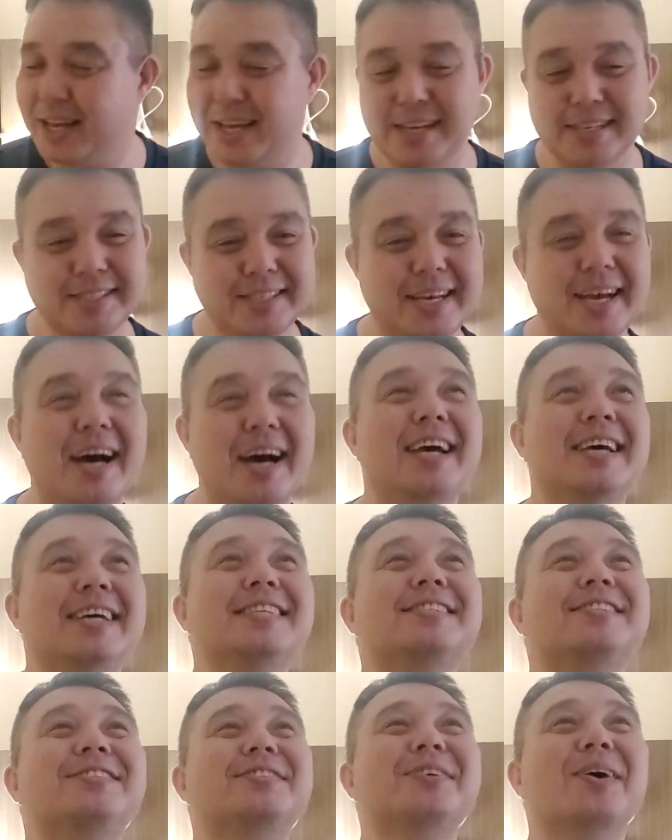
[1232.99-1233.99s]
He's,
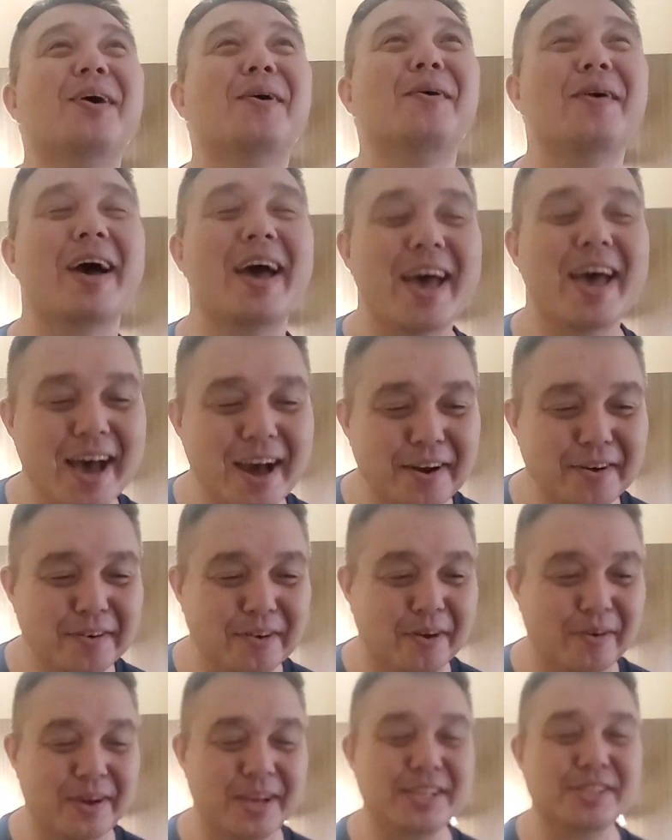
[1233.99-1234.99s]
he's so
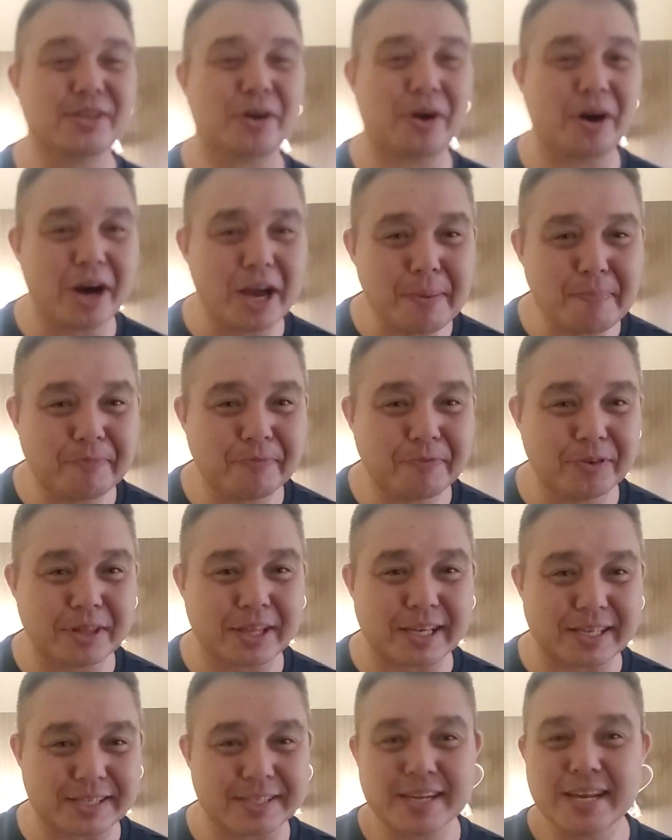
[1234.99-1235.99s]
aggro. He's hyped for
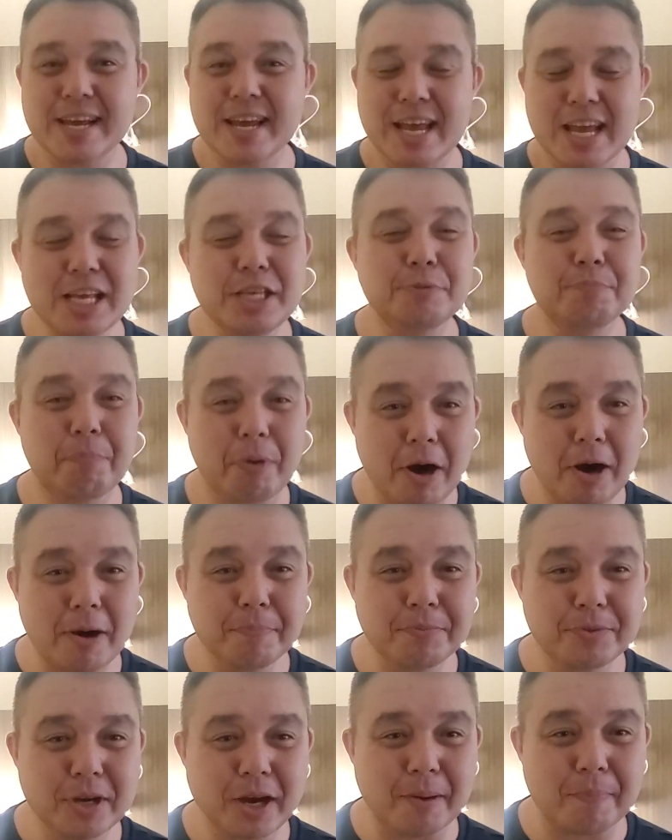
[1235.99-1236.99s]
this. He's
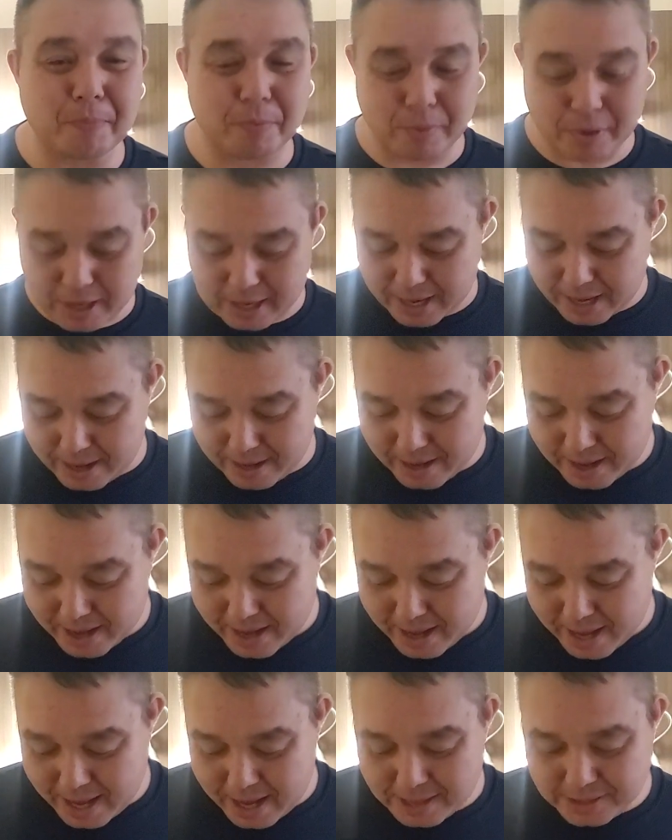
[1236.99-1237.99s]
pumped up where
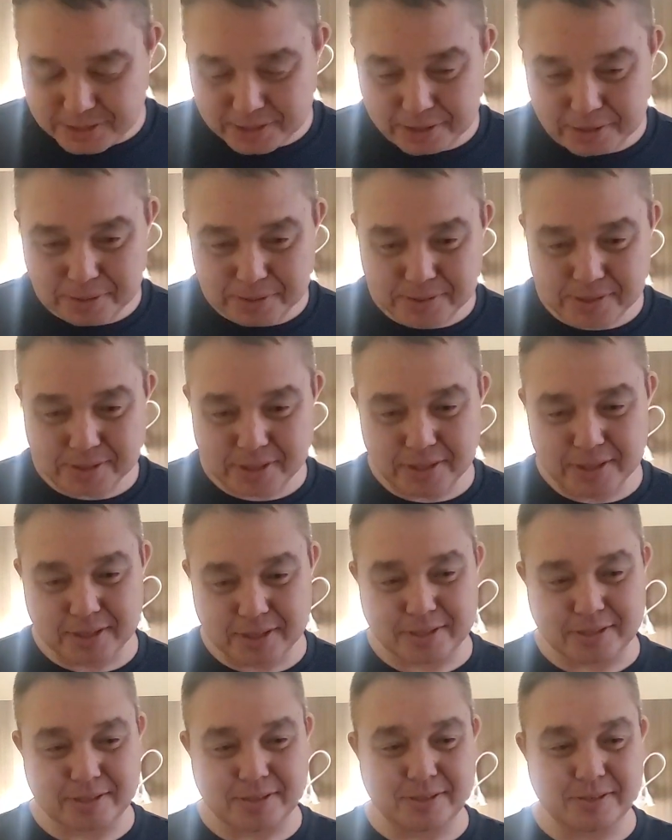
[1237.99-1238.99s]
Ange Loosa
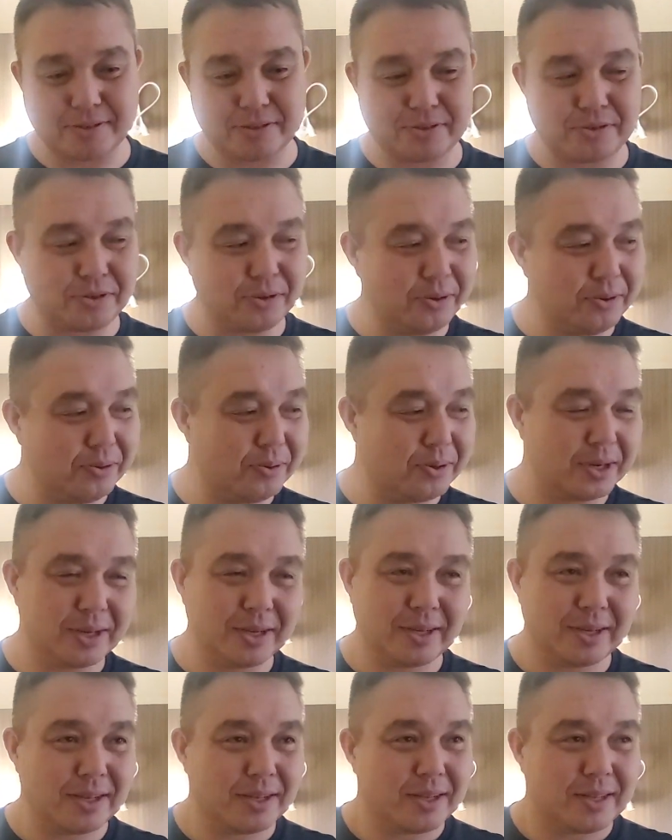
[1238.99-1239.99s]
looks too
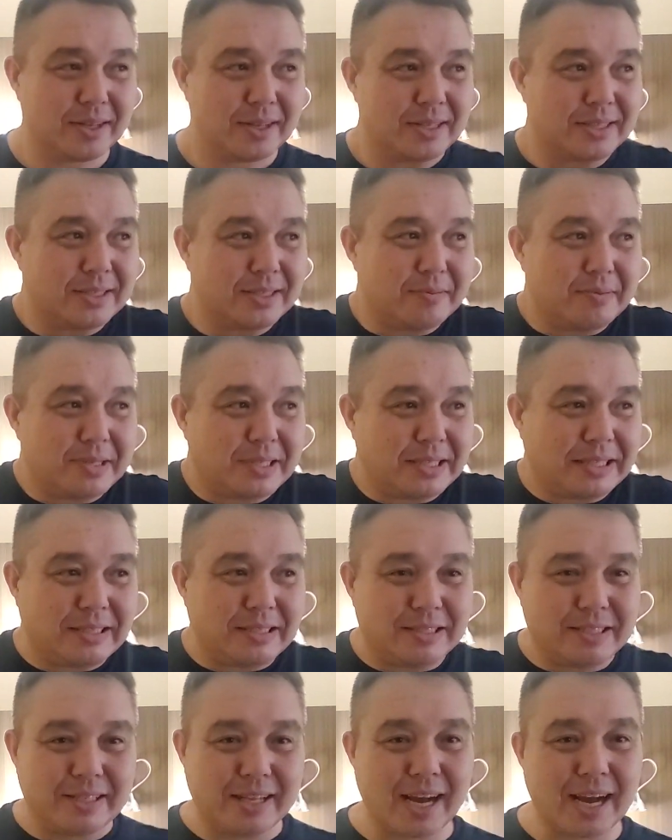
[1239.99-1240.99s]

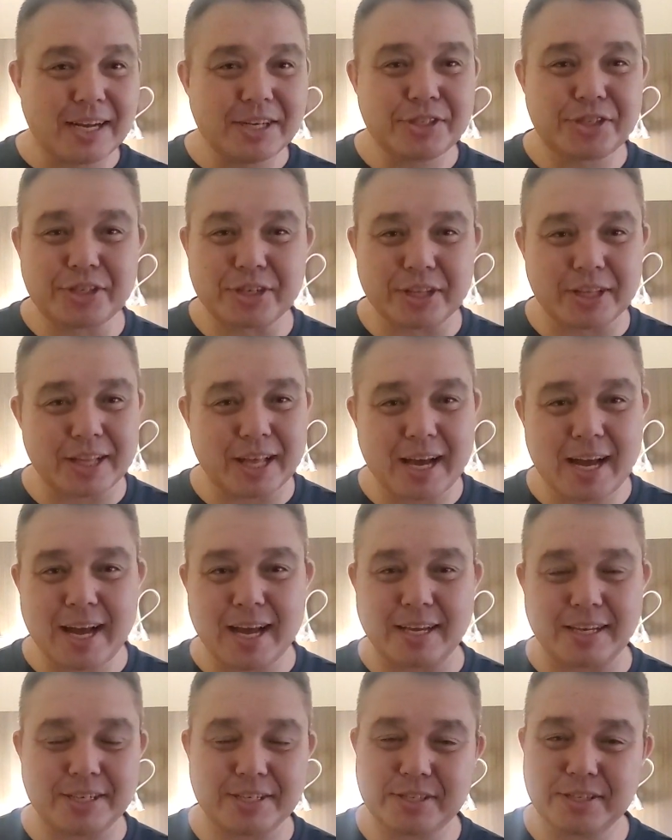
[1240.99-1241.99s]

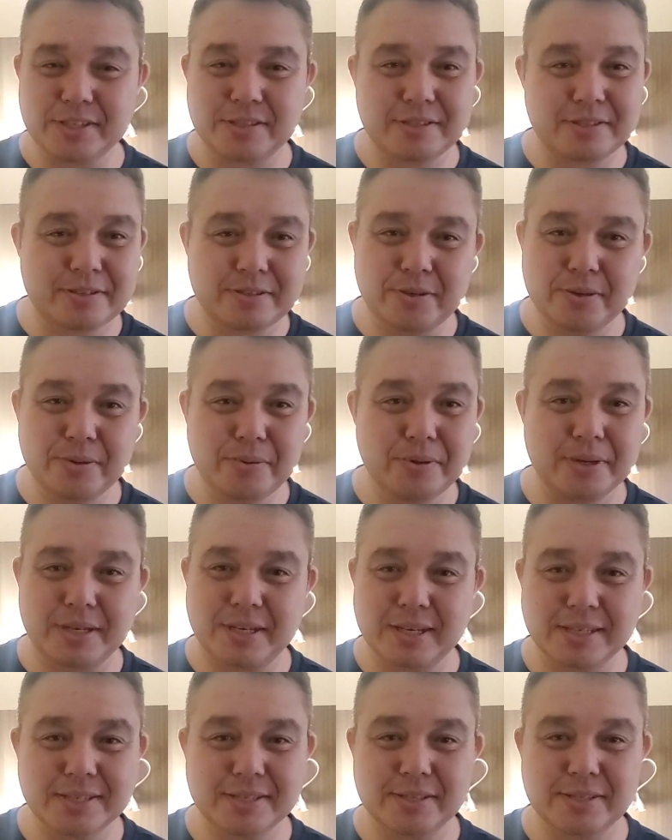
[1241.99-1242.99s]
nonchalant. He's just too, he
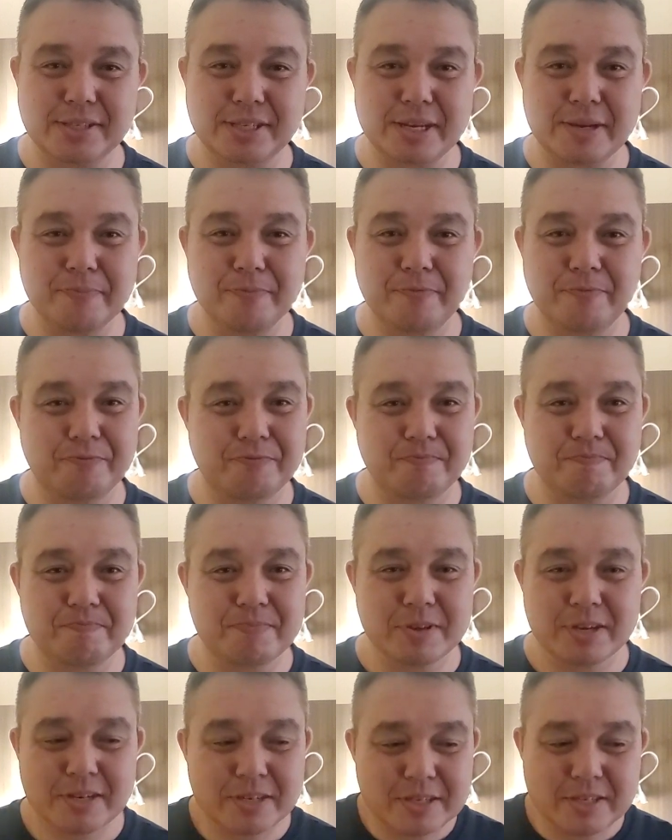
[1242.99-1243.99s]
doesn't seem
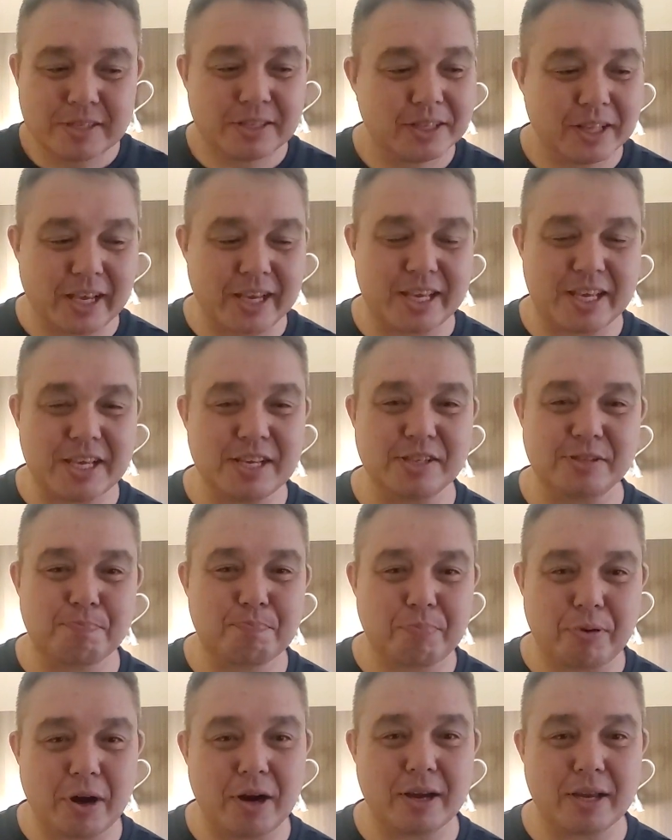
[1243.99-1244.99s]
like he's
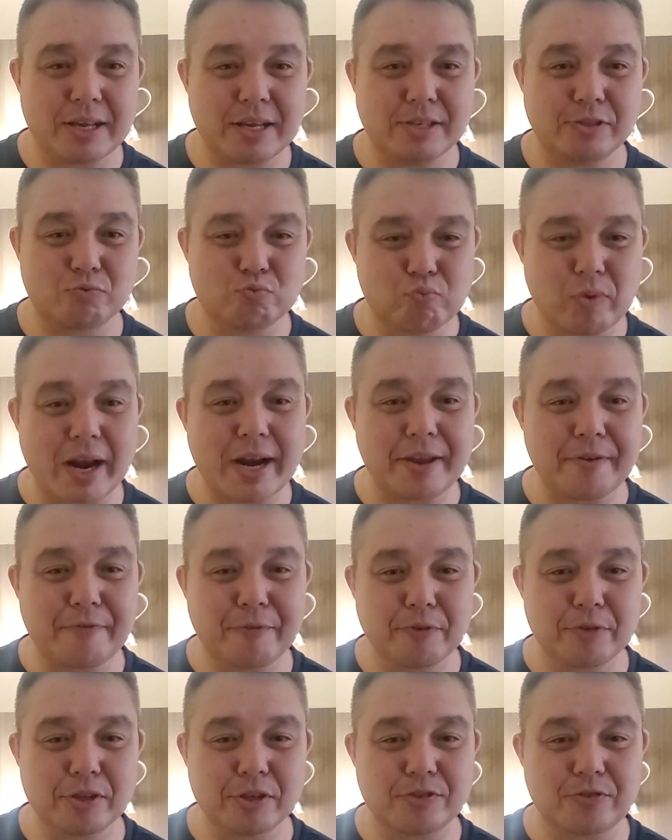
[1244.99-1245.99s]
he's ready
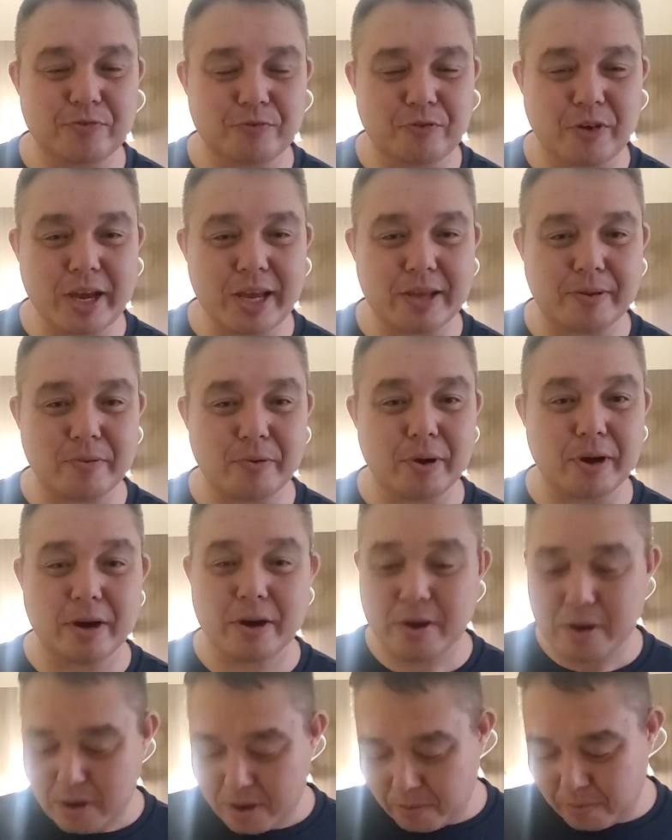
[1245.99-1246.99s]
for this fight
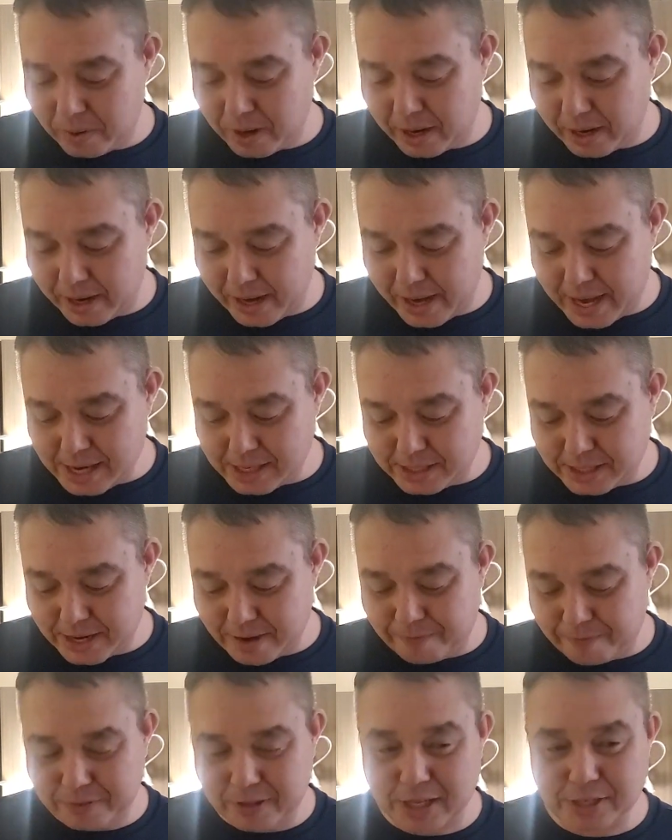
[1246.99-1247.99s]
where where
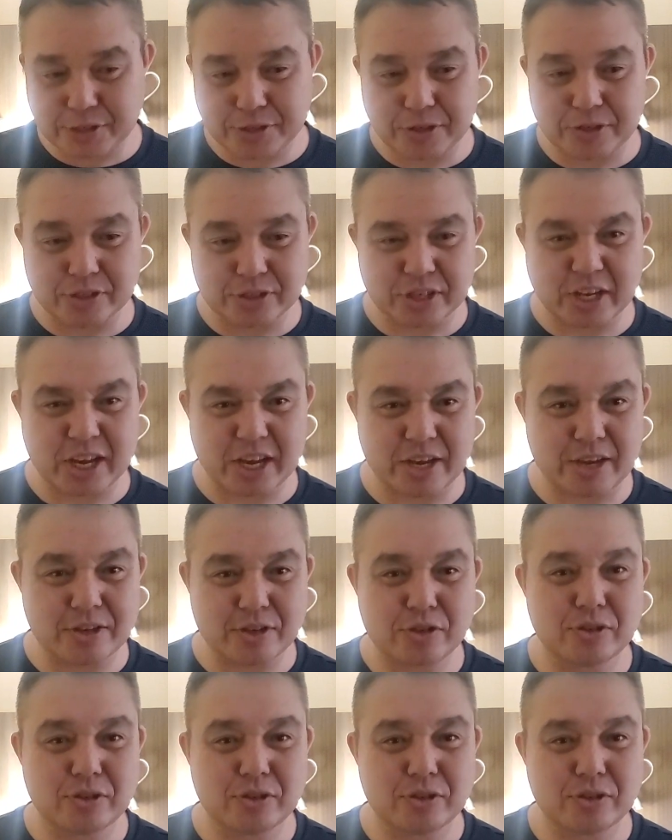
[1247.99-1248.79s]
AJ Fletcher is like